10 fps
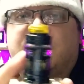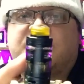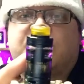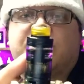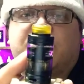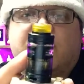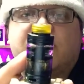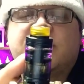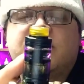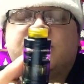that's what I'm
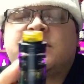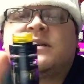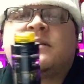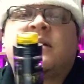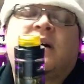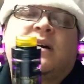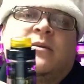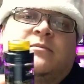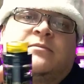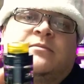currently using.
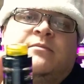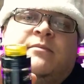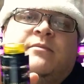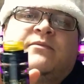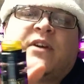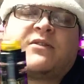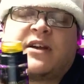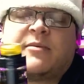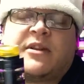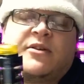Favorite
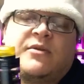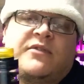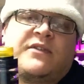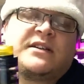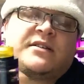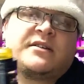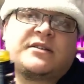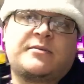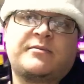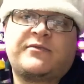thing about the UL Fancier
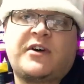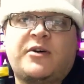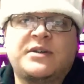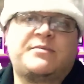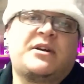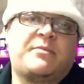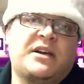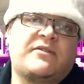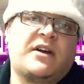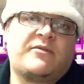is I've always been a
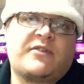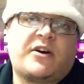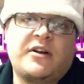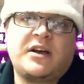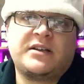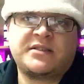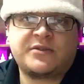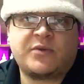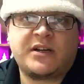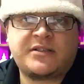big fan of RDAs.
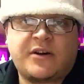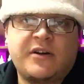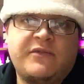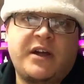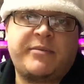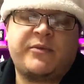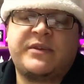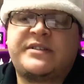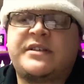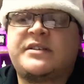That's what I started vaping
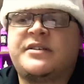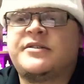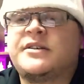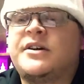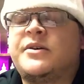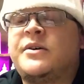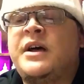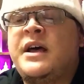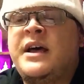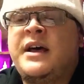with 6 years ago.
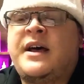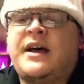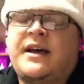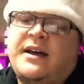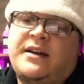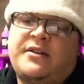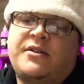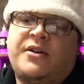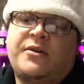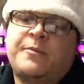And,
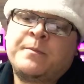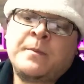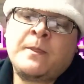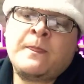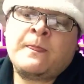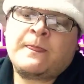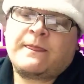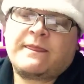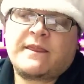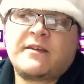you know,
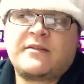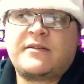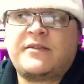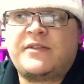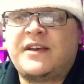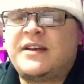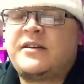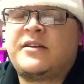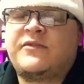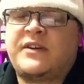the
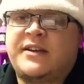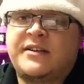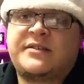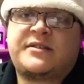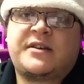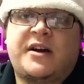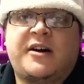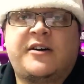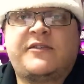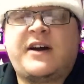inconvenience
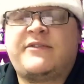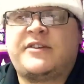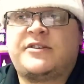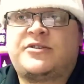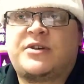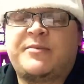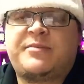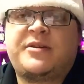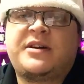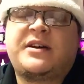of having to
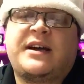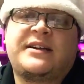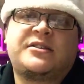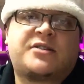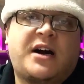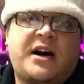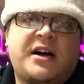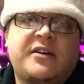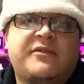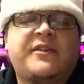drip and
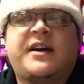drive,